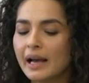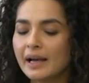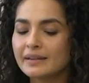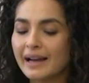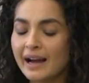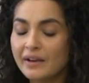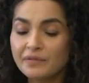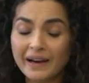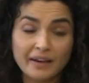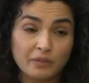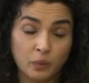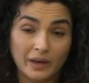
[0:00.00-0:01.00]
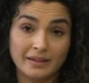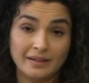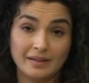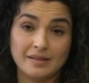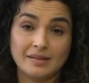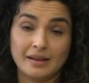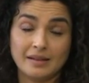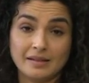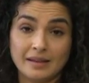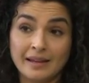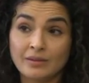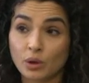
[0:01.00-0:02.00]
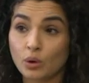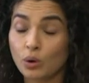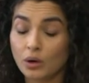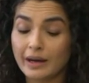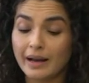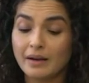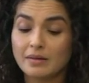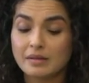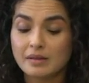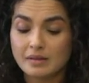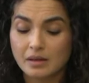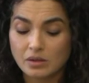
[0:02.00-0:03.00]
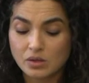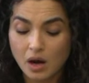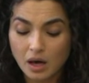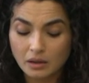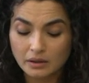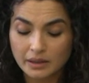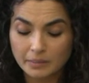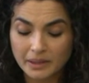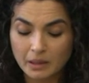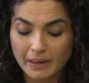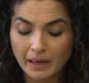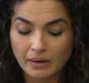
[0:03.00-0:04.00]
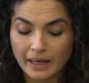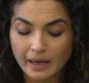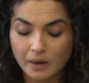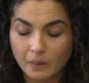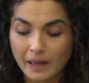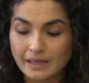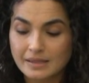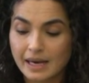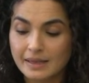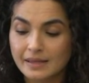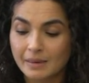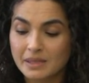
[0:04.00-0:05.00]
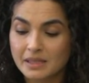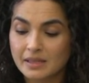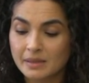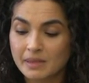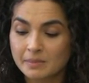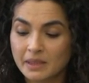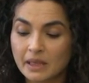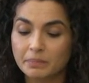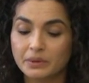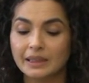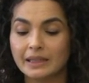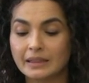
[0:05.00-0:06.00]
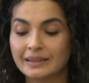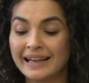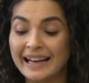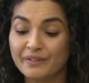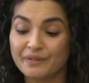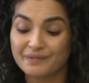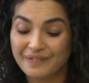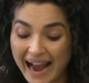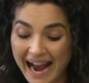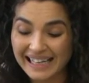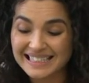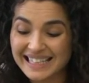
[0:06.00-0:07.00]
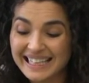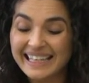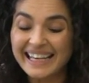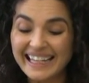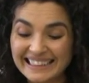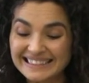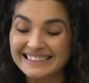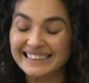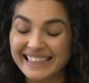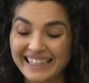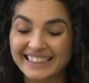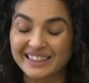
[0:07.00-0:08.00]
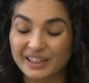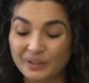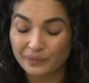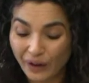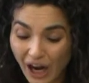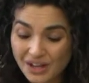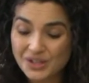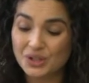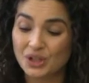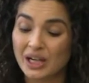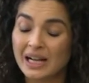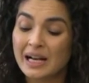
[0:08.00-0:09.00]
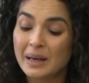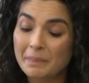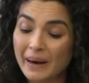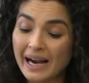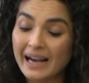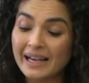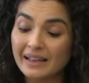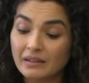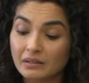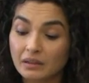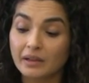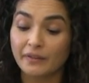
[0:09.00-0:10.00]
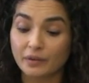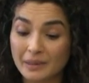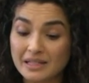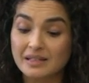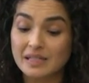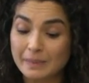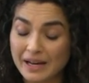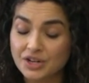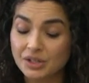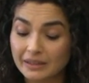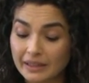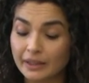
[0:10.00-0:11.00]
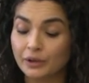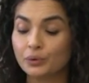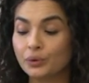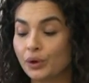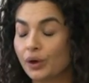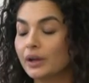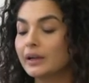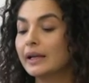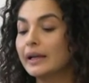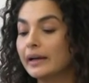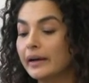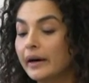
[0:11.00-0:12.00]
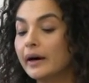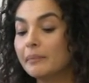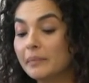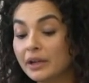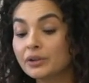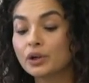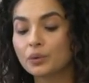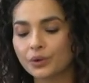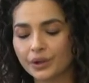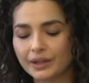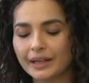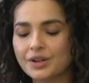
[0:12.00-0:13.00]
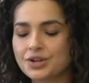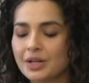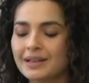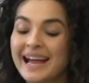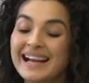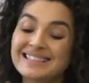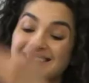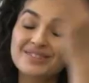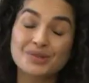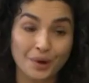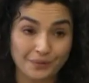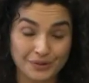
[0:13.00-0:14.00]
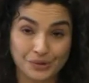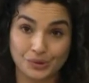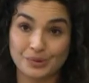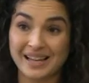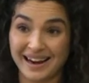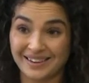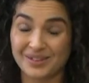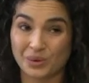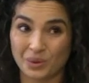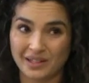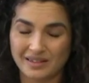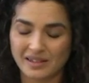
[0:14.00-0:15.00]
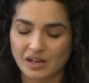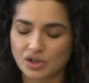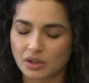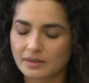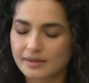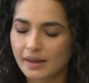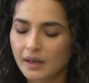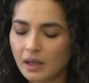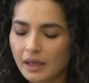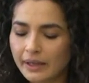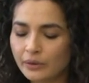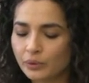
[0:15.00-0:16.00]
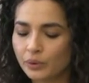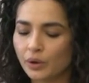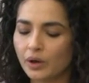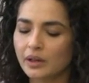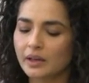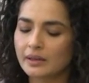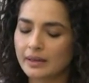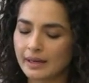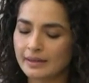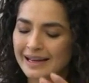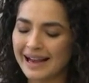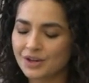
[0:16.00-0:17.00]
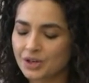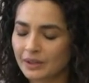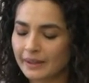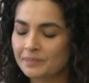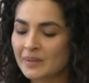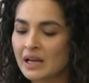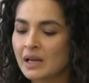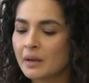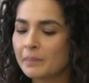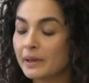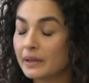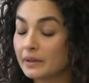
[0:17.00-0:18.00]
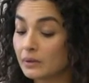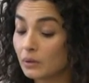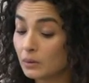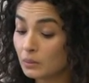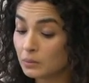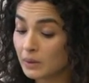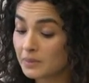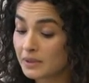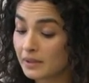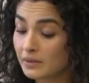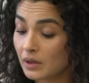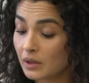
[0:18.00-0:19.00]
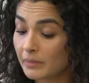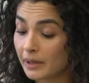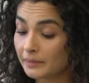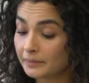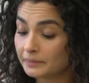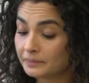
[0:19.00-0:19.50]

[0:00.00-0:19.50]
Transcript: And I've witnessed this in the courthouses, and I'll talk a little bit about how anti-Semitism is manipulated and in fact instigated fostered by the government, especially in New York, in coordination and in service to Zionist organizations in New York and nationally. But, what was I talking about?